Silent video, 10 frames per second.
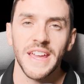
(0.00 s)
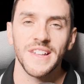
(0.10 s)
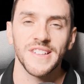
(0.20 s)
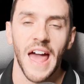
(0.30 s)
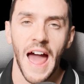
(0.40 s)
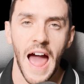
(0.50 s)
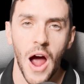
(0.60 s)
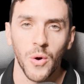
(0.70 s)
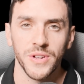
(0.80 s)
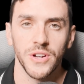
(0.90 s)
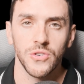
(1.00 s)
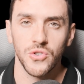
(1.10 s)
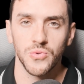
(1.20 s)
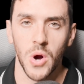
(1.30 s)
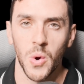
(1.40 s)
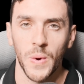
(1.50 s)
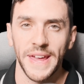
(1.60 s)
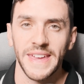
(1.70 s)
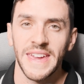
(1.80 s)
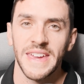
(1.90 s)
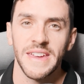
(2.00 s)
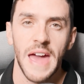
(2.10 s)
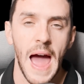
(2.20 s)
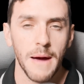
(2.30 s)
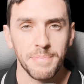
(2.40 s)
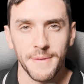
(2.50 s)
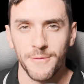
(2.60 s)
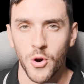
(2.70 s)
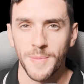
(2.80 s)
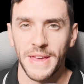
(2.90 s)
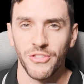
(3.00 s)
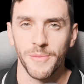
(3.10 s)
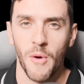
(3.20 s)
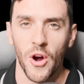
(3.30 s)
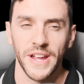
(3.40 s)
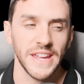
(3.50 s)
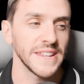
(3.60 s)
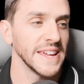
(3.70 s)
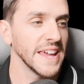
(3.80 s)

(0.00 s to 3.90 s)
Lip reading: is outperforming the market.